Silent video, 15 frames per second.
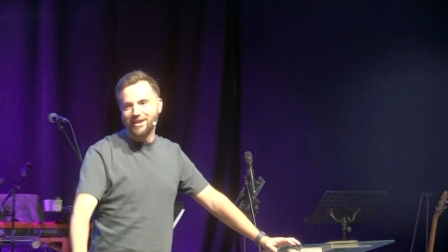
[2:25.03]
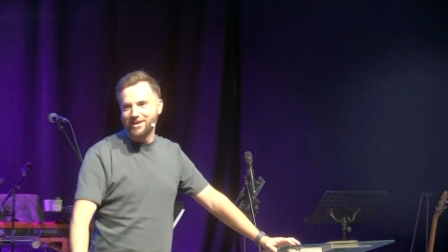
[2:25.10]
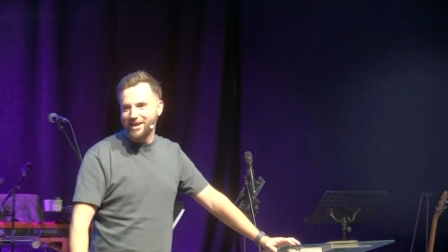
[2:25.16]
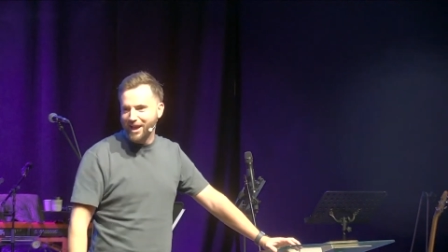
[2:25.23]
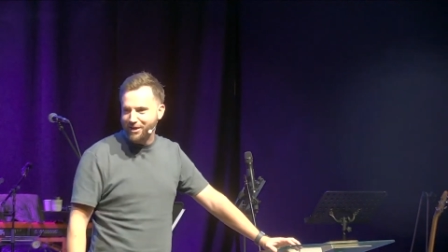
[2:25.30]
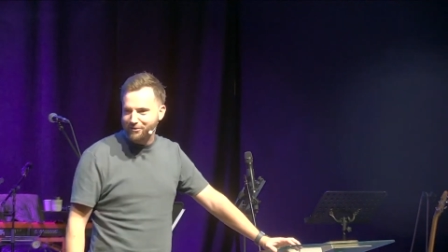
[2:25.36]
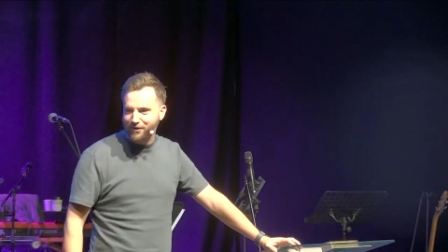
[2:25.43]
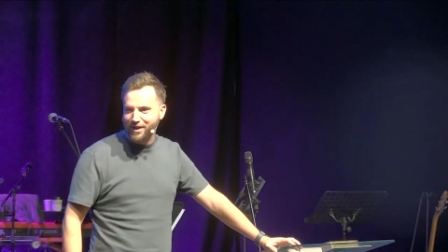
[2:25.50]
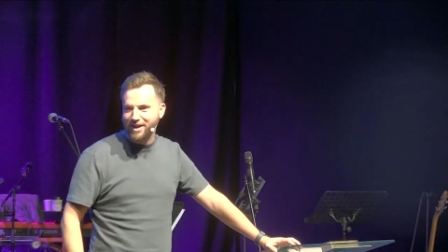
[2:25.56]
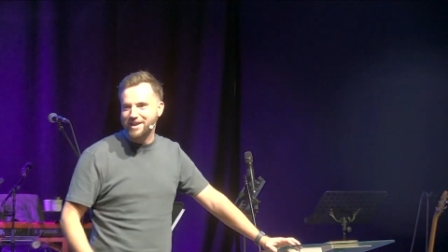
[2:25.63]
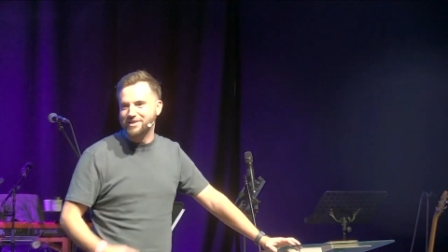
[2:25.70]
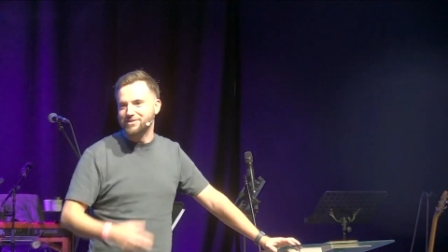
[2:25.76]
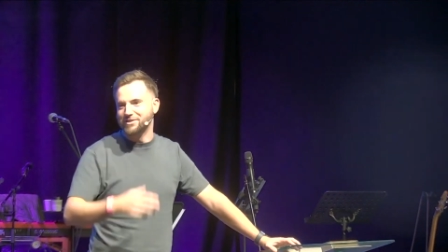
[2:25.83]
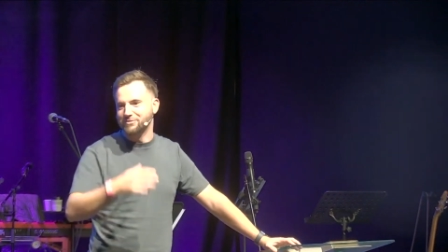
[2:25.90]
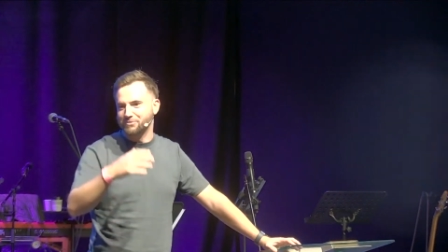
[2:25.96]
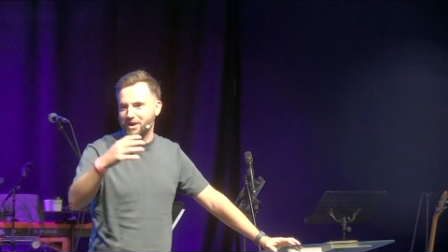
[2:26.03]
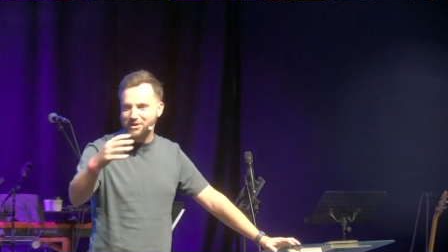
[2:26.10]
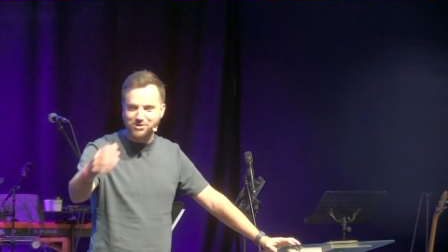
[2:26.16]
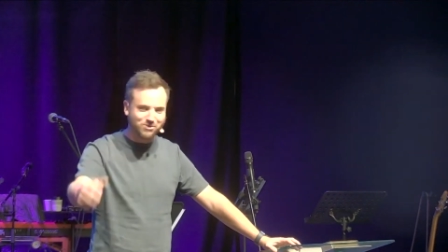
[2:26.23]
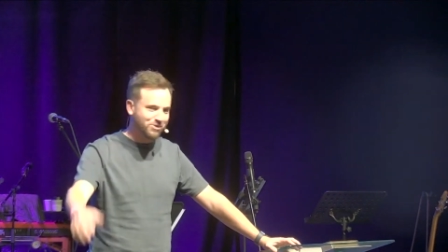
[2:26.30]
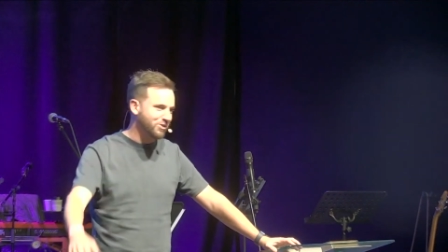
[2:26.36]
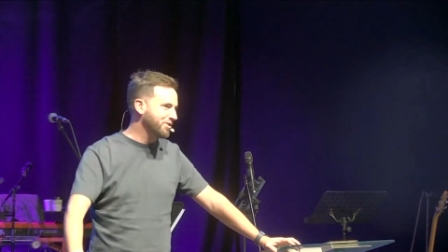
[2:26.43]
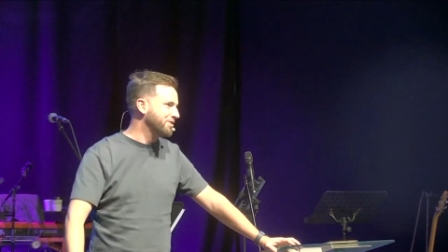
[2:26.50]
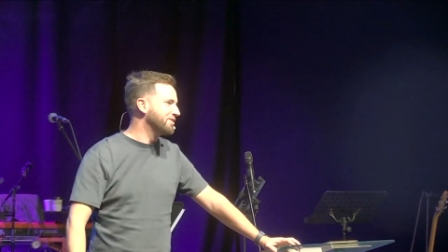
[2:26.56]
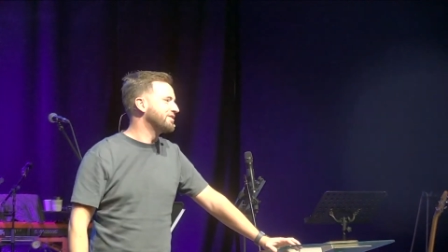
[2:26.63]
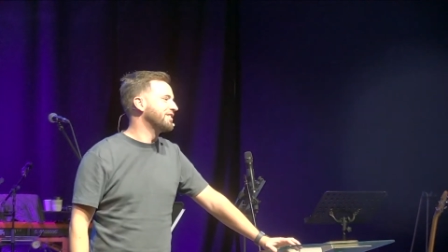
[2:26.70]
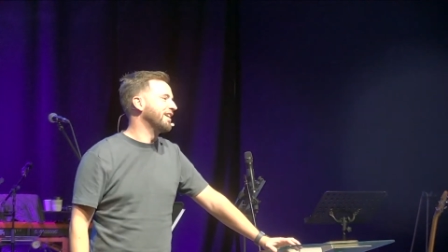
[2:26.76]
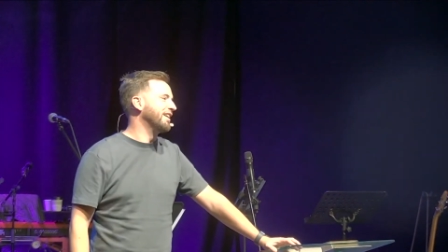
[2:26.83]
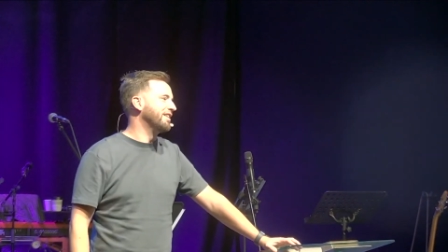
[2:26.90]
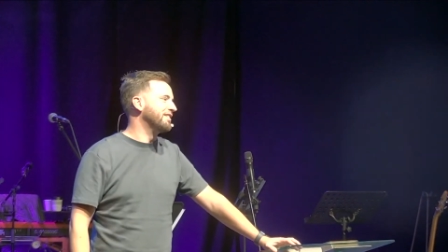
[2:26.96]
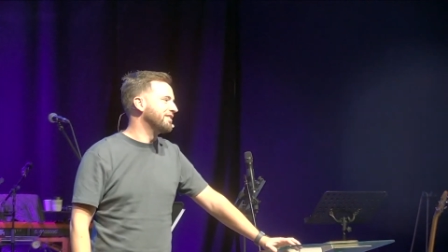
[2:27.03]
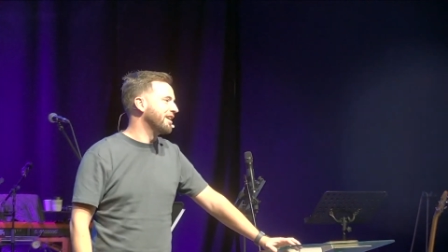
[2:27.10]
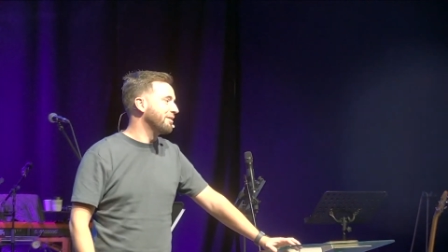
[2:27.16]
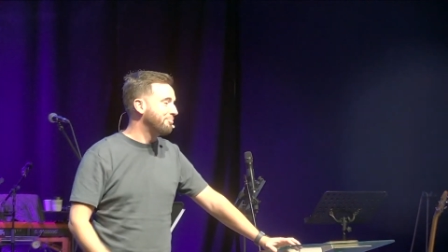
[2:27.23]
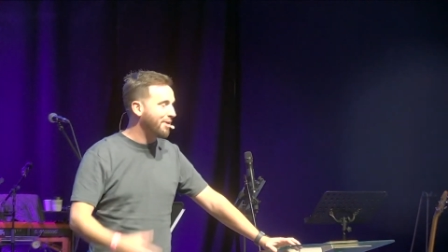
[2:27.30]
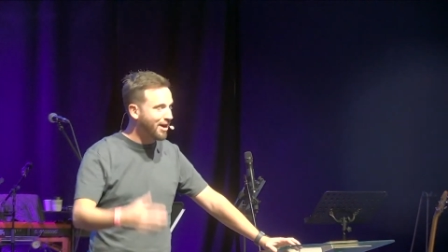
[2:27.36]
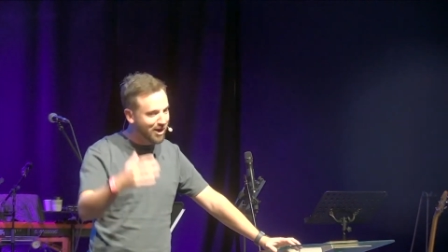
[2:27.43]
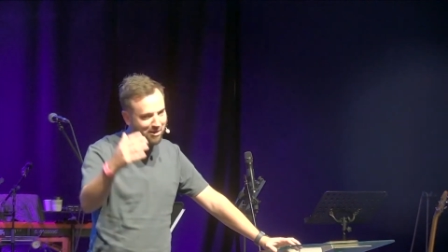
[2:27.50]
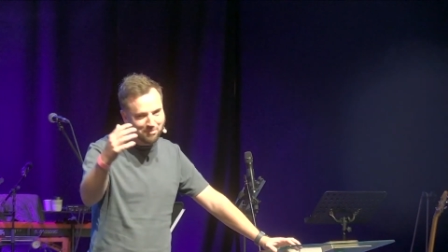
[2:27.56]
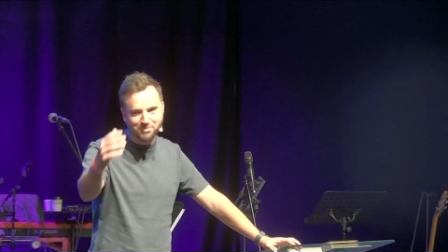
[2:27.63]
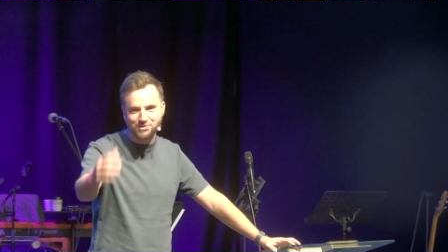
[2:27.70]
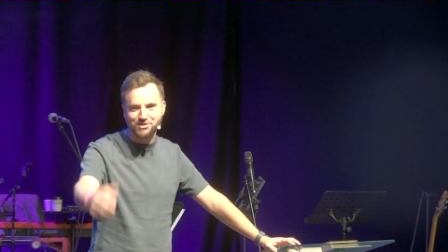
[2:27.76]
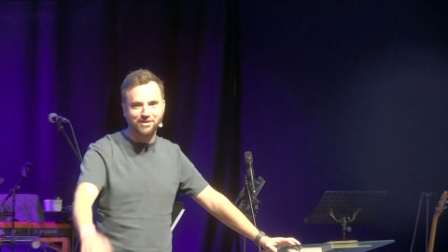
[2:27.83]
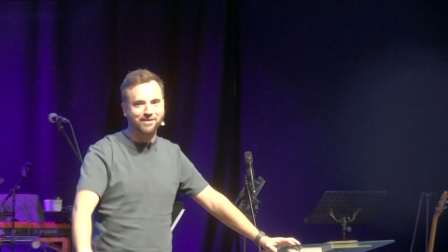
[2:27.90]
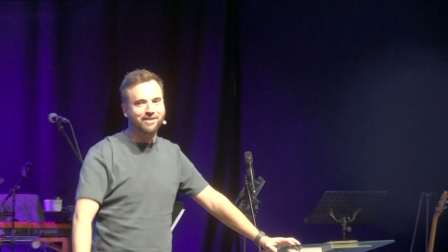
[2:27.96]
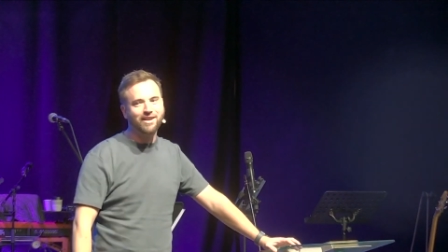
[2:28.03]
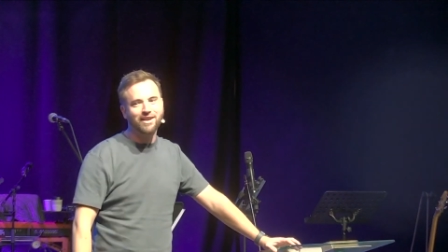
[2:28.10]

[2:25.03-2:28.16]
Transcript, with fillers: cafes and restaurants and uh, pubs and